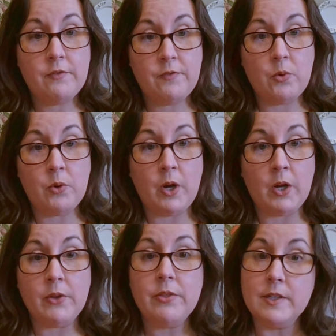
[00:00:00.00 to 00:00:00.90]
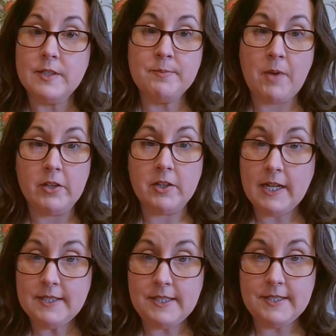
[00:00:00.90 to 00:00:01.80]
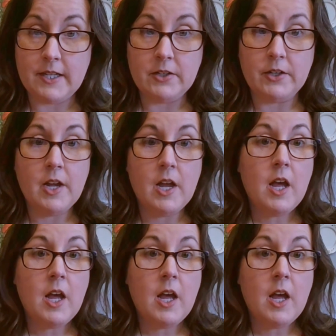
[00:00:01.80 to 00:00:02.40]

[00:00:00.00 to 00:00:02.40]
for the smaller Etsy seller,